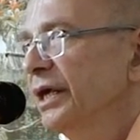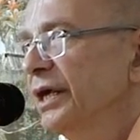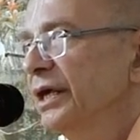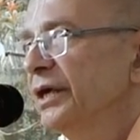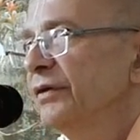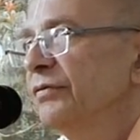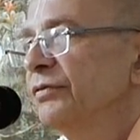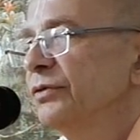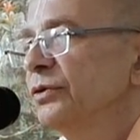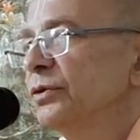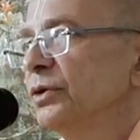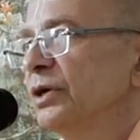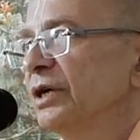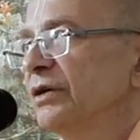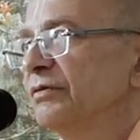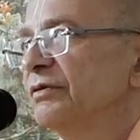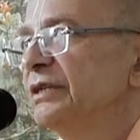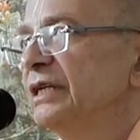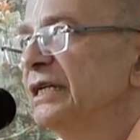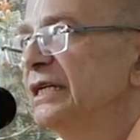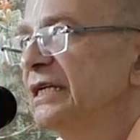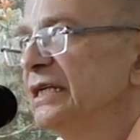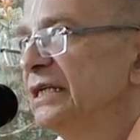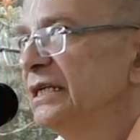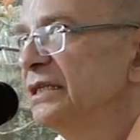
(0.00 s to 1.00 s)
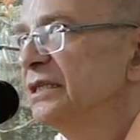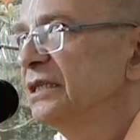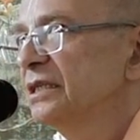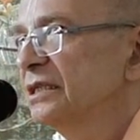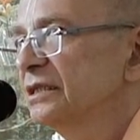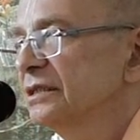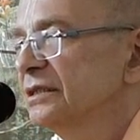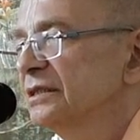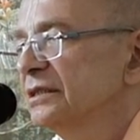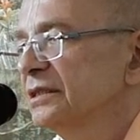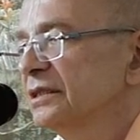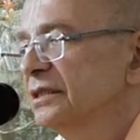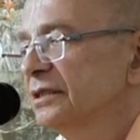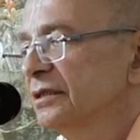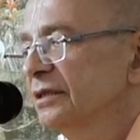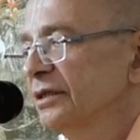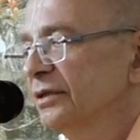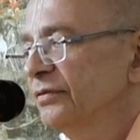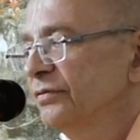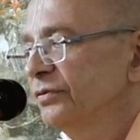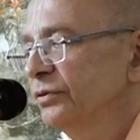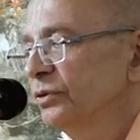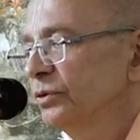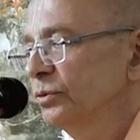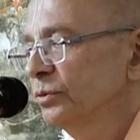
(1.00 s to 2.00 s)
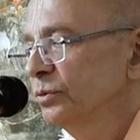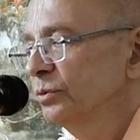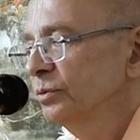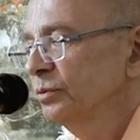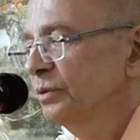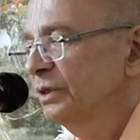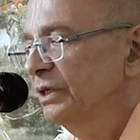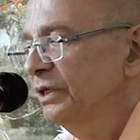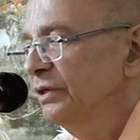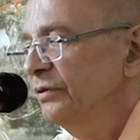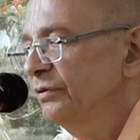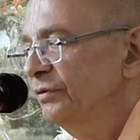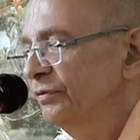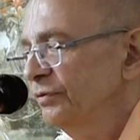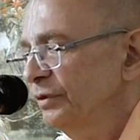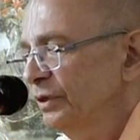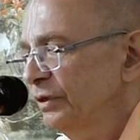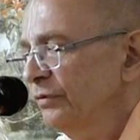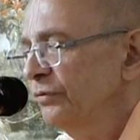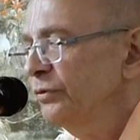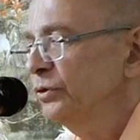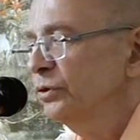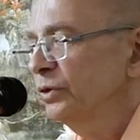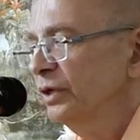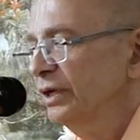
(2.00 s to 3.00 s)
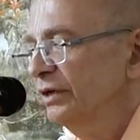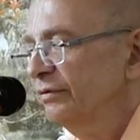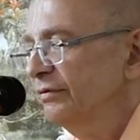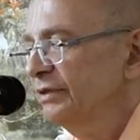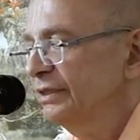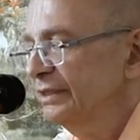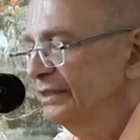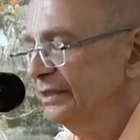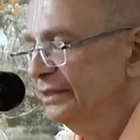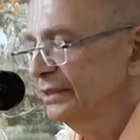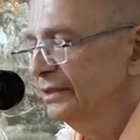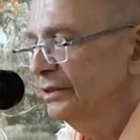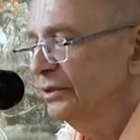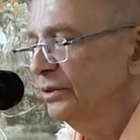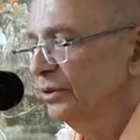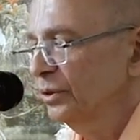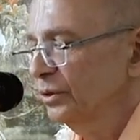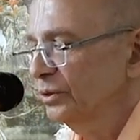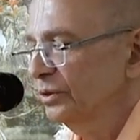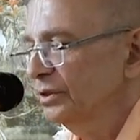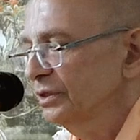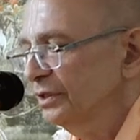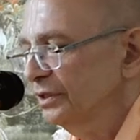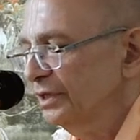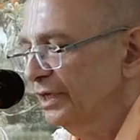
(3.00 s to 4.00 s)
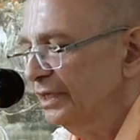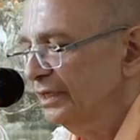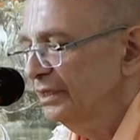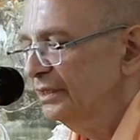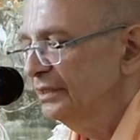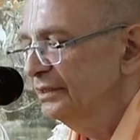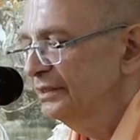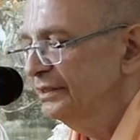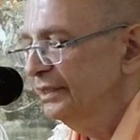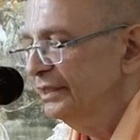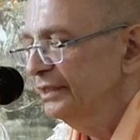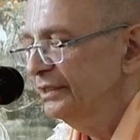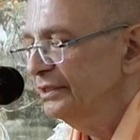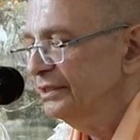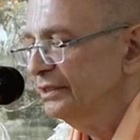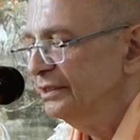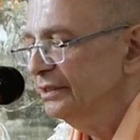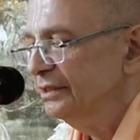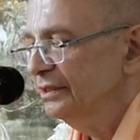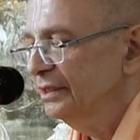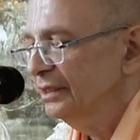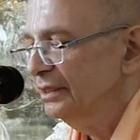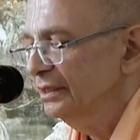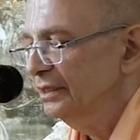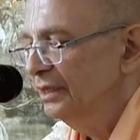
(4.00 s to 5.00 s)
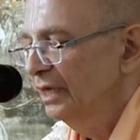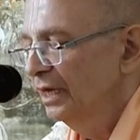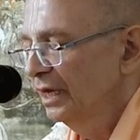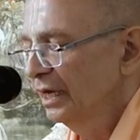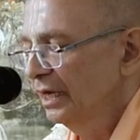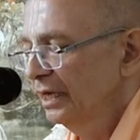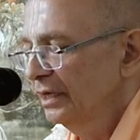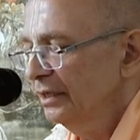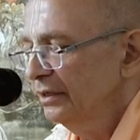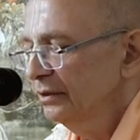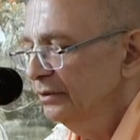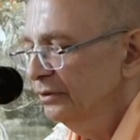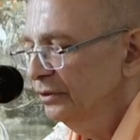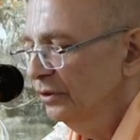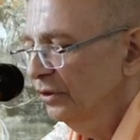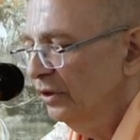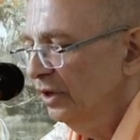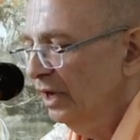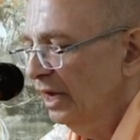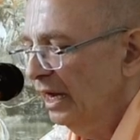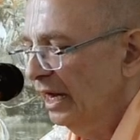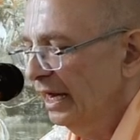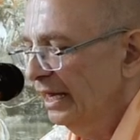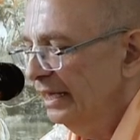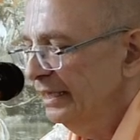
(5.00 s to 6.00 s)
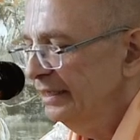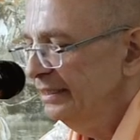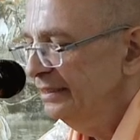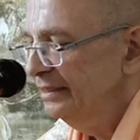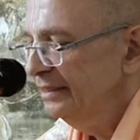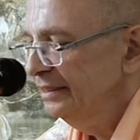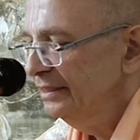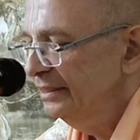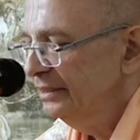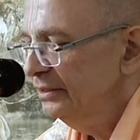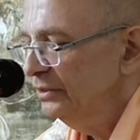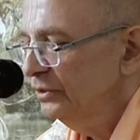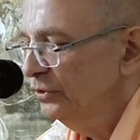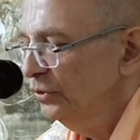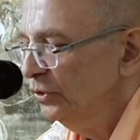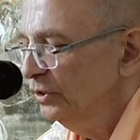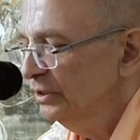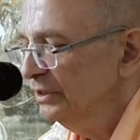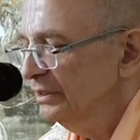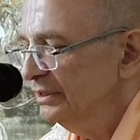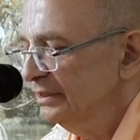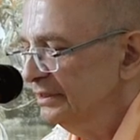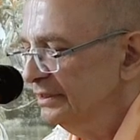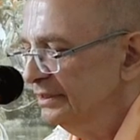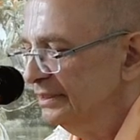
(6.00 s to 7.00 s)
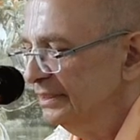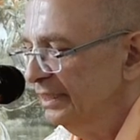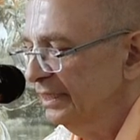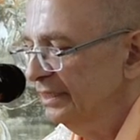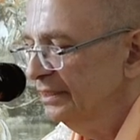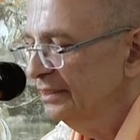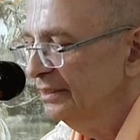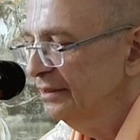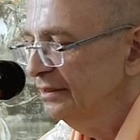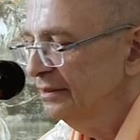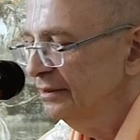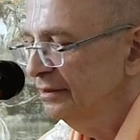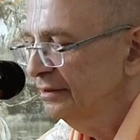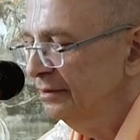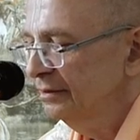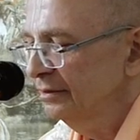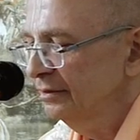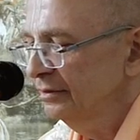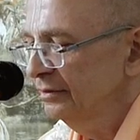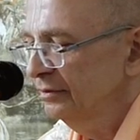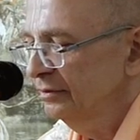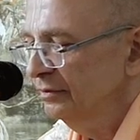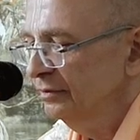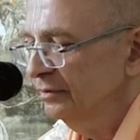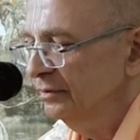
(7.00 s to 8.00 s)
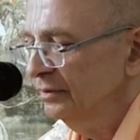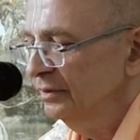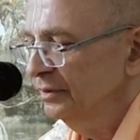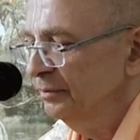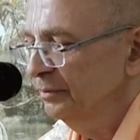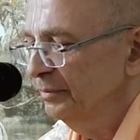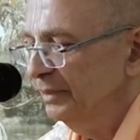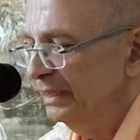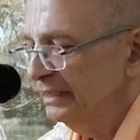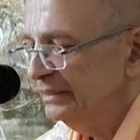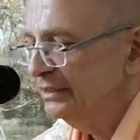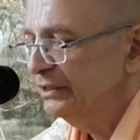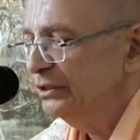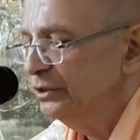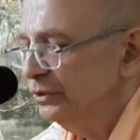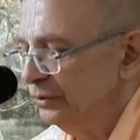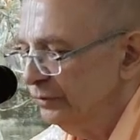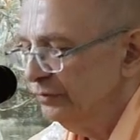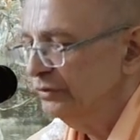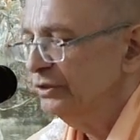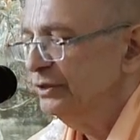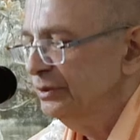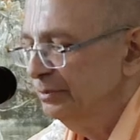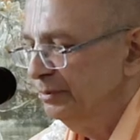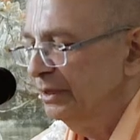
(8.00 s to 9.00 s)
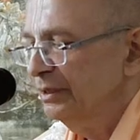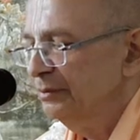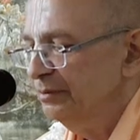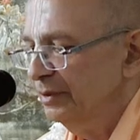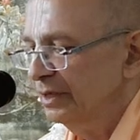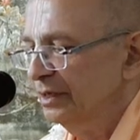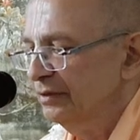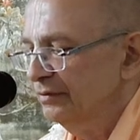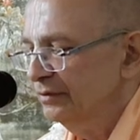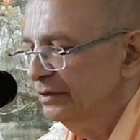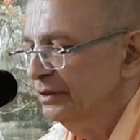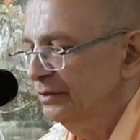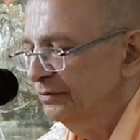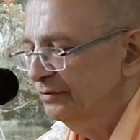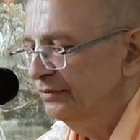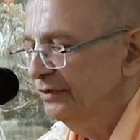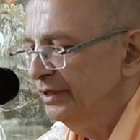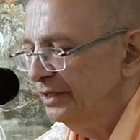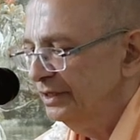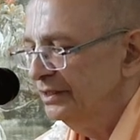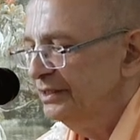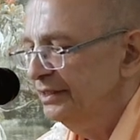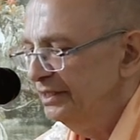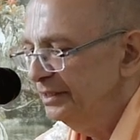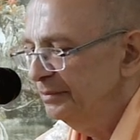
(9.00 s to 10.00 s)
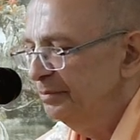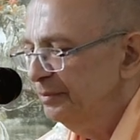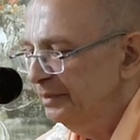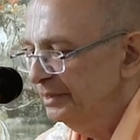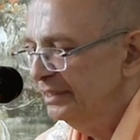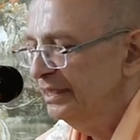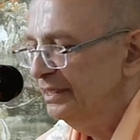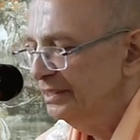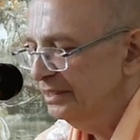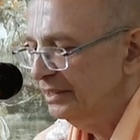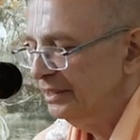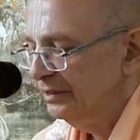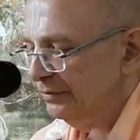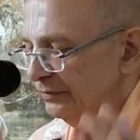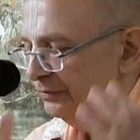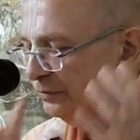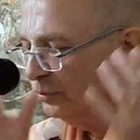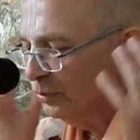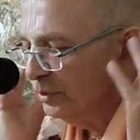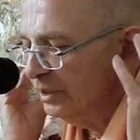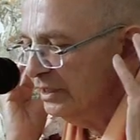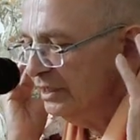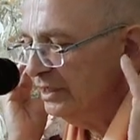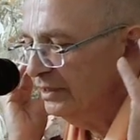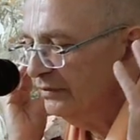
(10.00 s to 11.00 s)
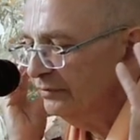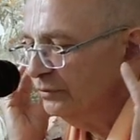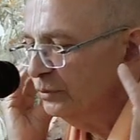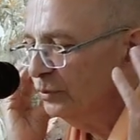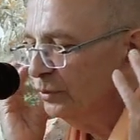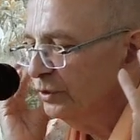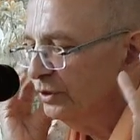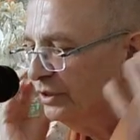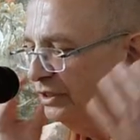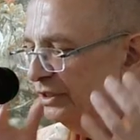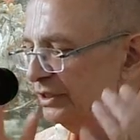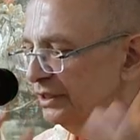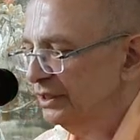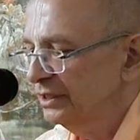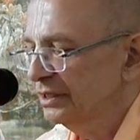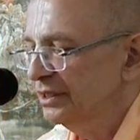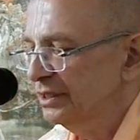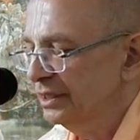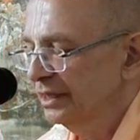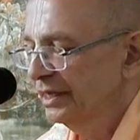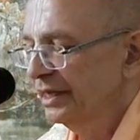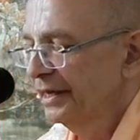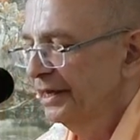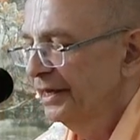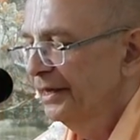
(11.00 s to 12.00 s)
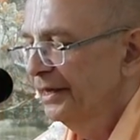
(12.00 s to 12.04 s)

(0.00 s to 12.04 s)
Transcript: If you have the interest, if you, if, if you have this internal realization that, you know, I need to understand the message of Srimad Bhagavatam very deeply, and therefore I have to hear.